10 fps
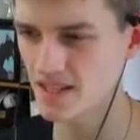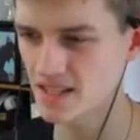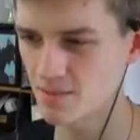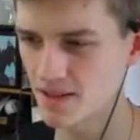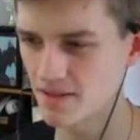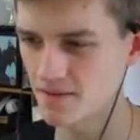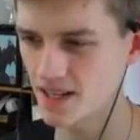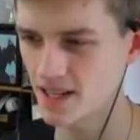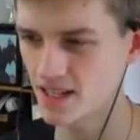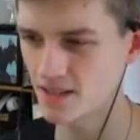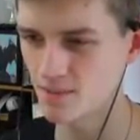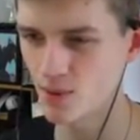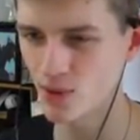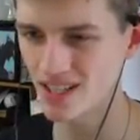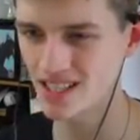it's a bit of a
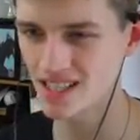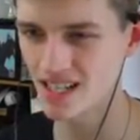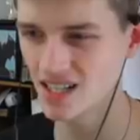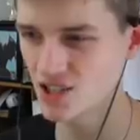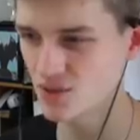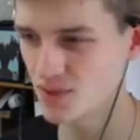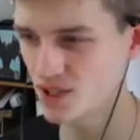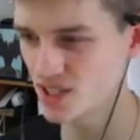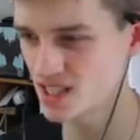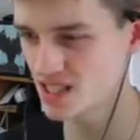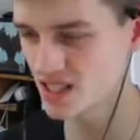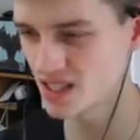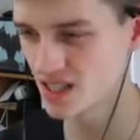boarding stage to be honest.